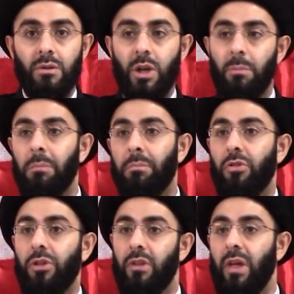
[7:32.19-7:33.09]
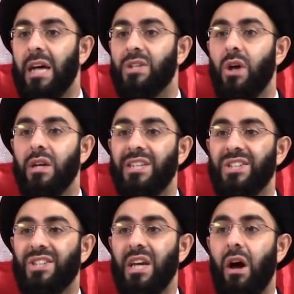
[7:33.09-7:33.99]
Some people think that as long
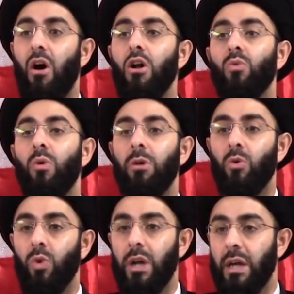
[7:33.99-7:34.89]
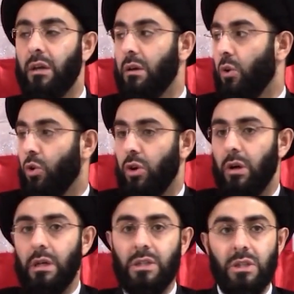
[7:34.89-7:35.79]
as it's an all-woman wedding or
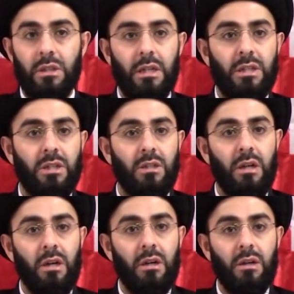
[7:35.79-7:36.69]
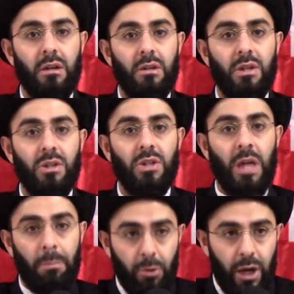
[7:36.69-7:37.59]
it's, it's uh,
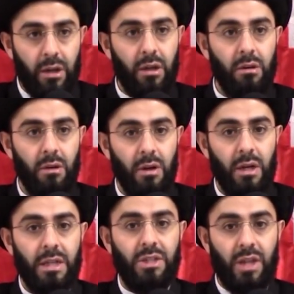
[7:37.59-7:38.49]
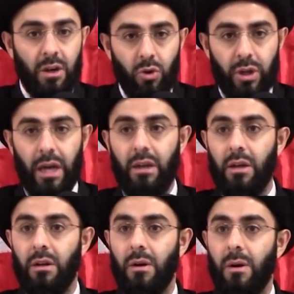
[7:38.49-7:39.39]
separated, it's
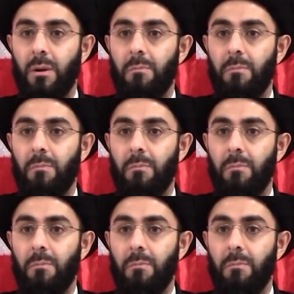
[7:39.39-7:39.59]
segregated,